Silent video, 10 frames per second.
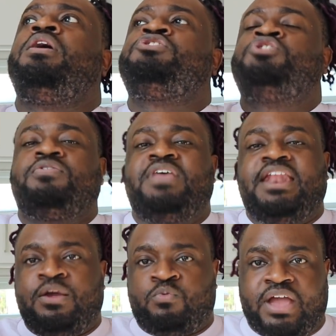took that
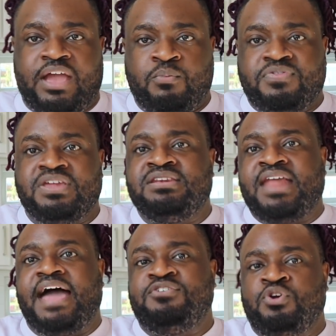and ran with it,
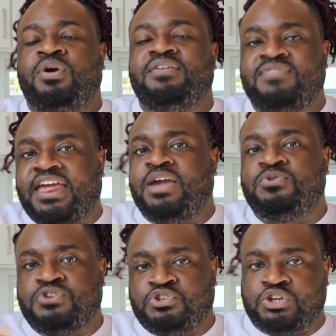not knowing that it
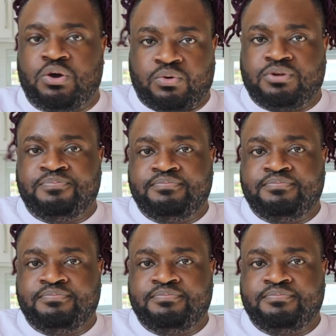was a joke.